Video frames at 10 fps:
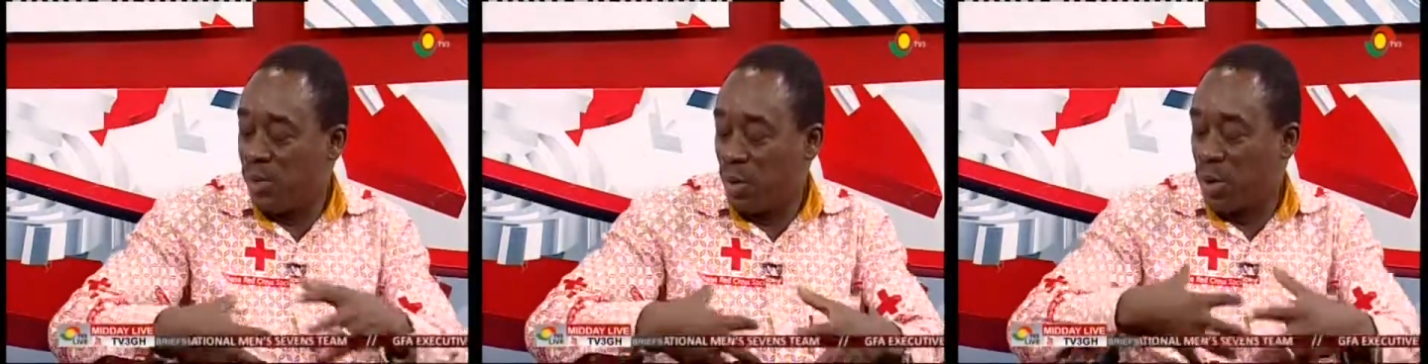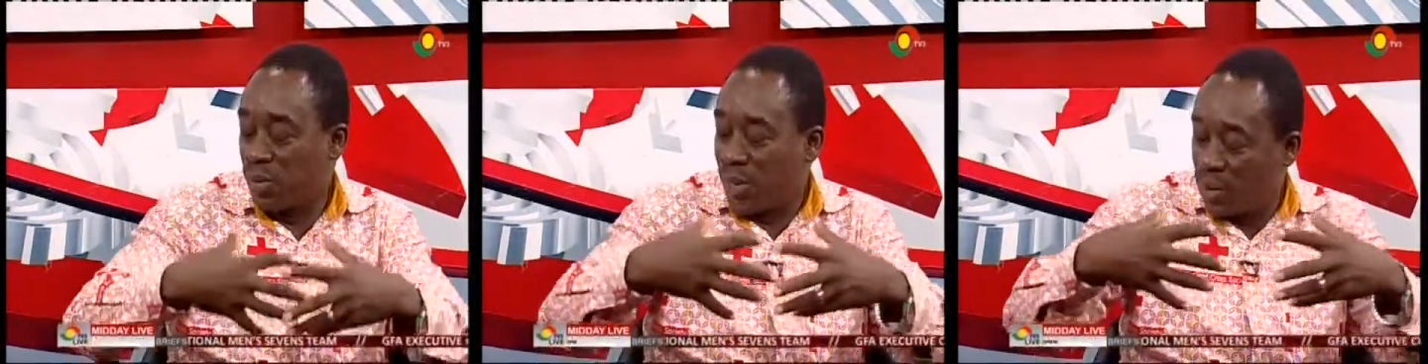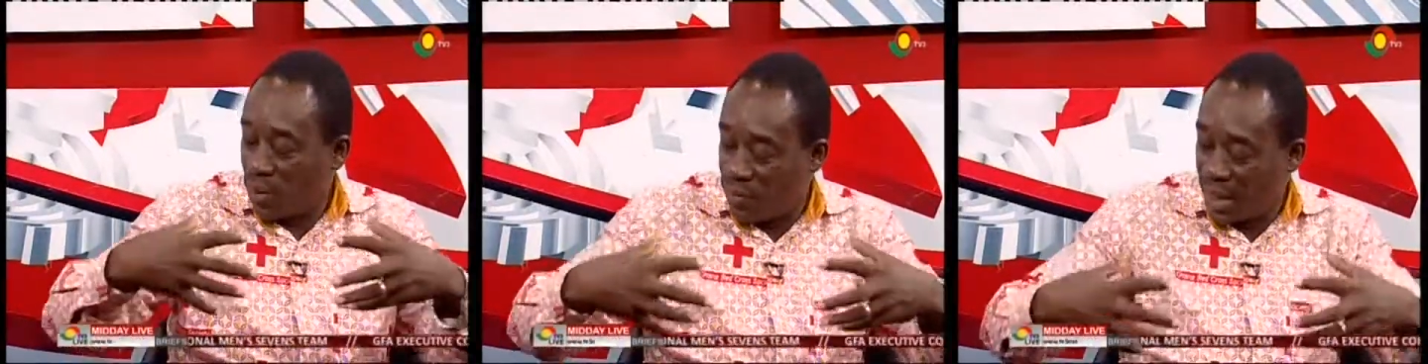which was part
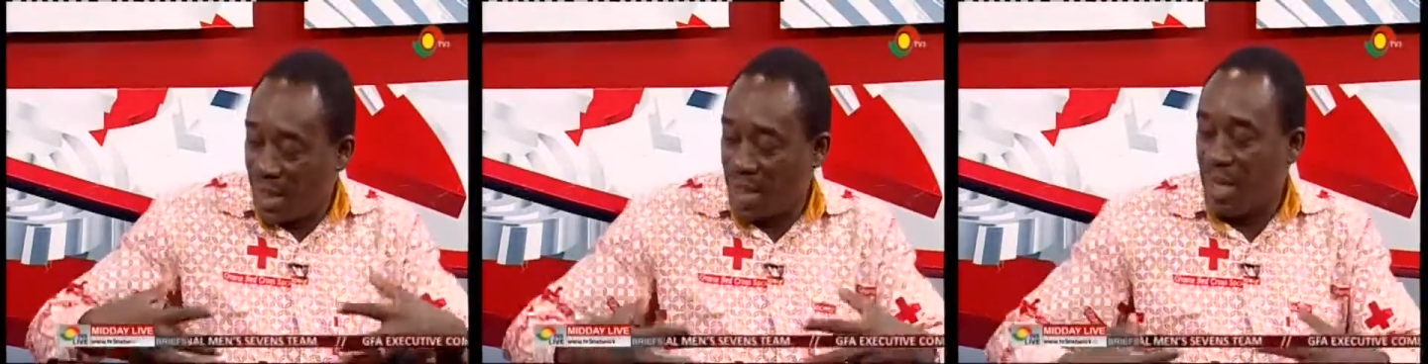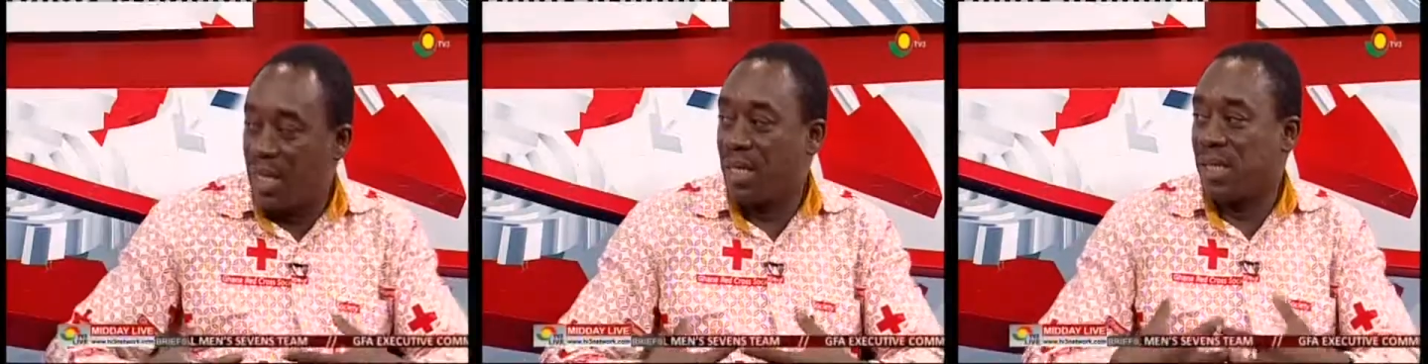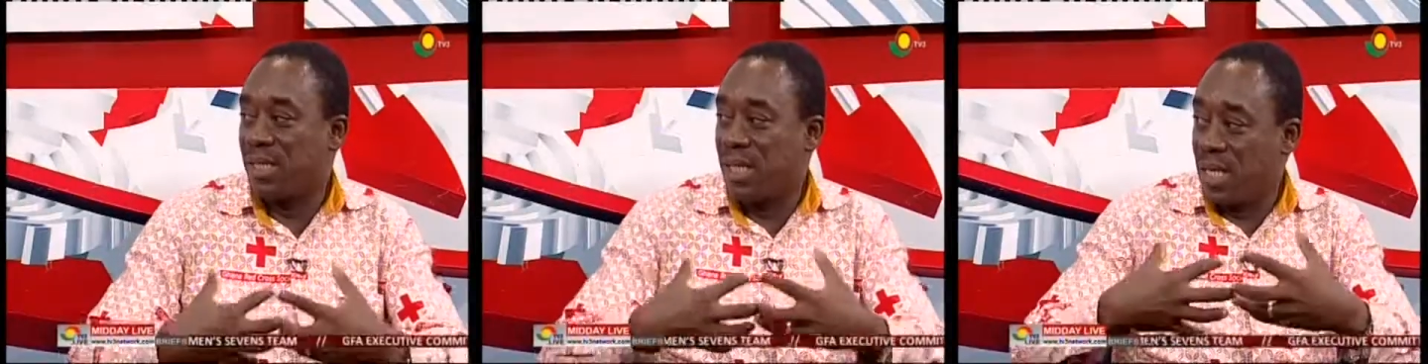of the
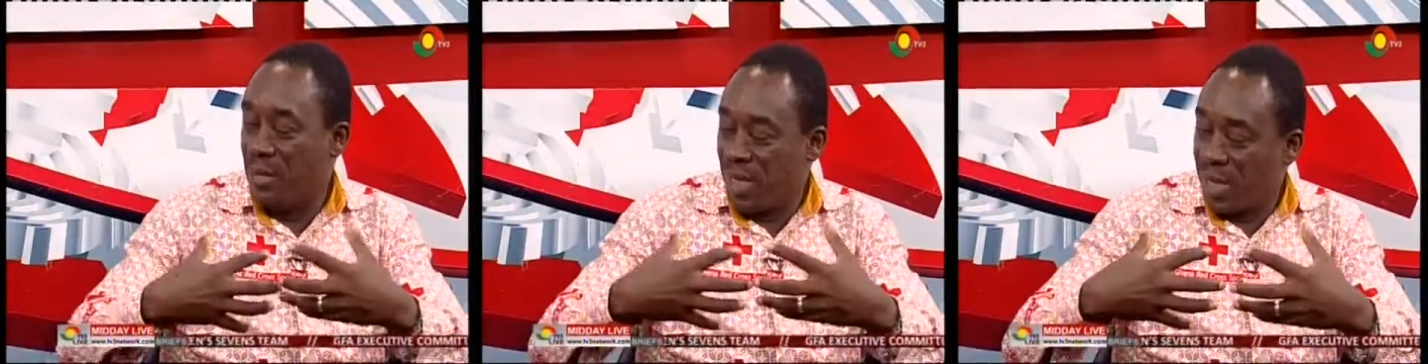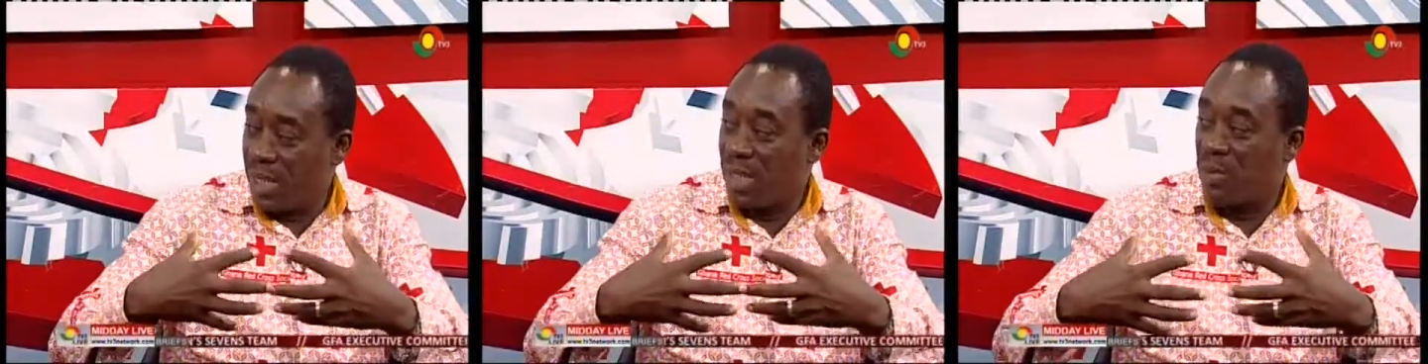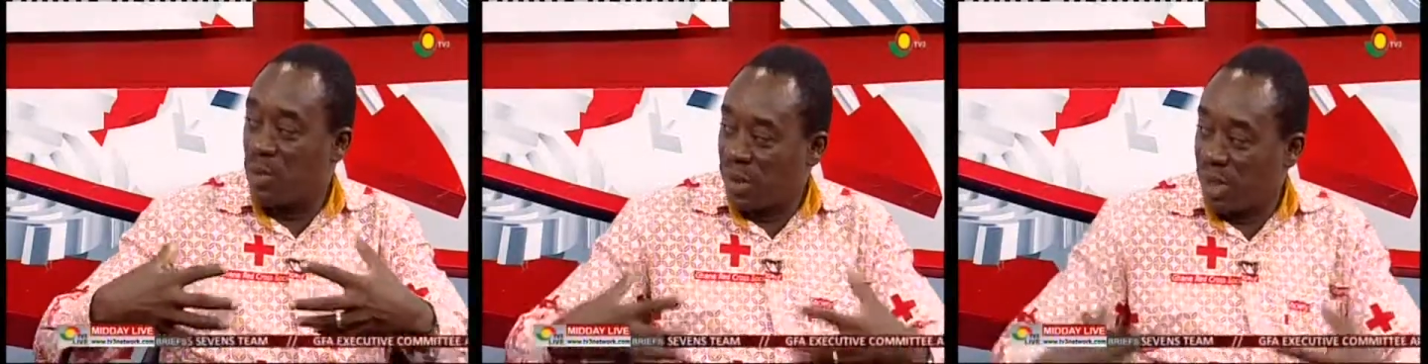National Emergency
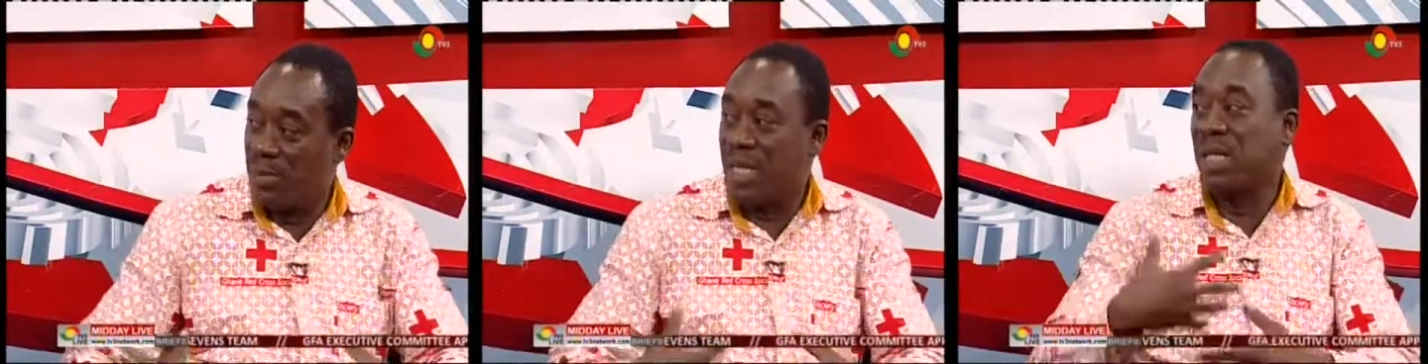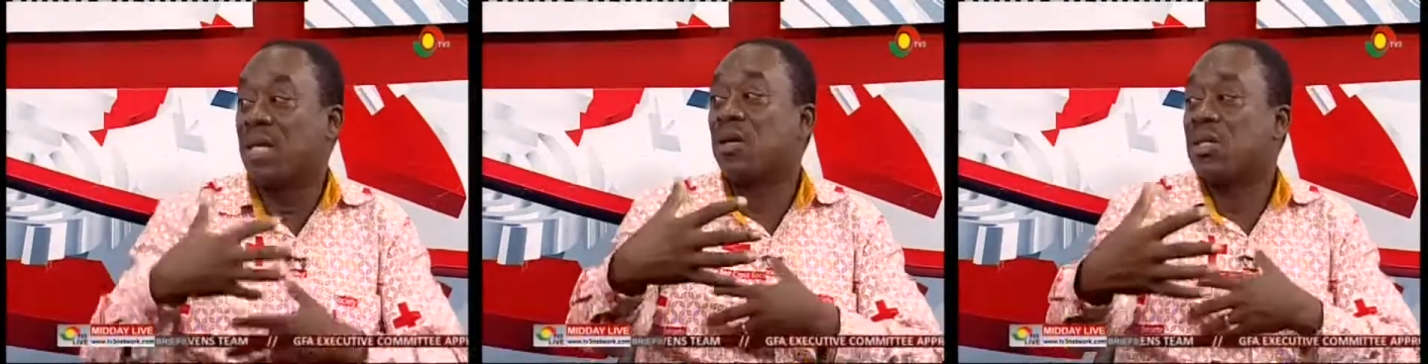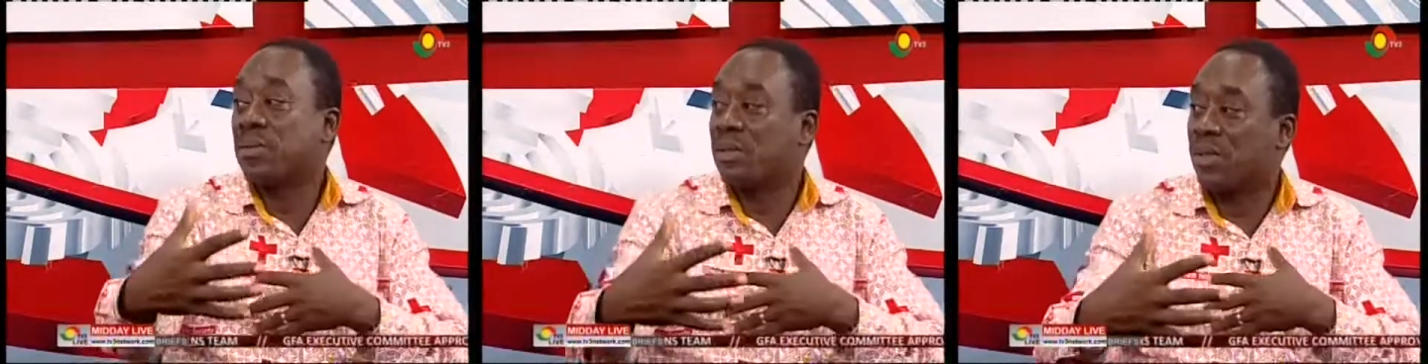Response Team, and then the
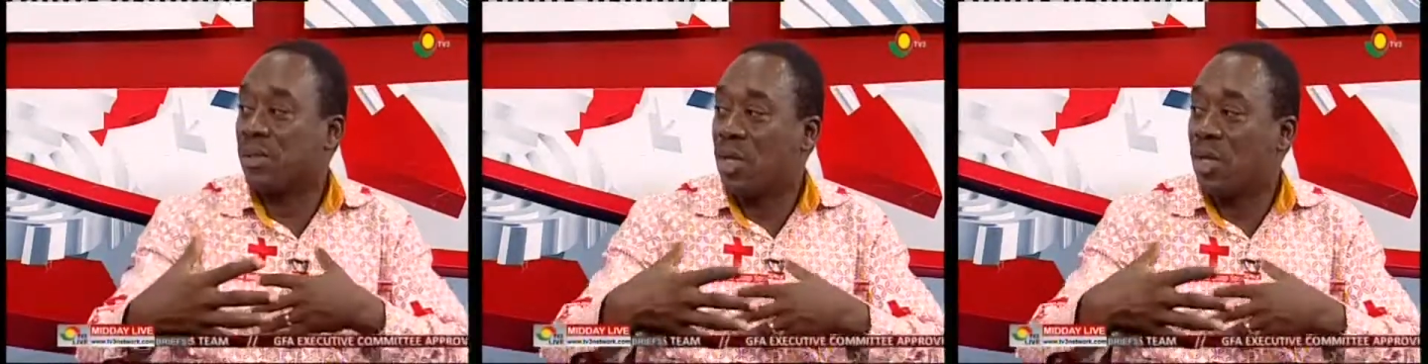hospitals.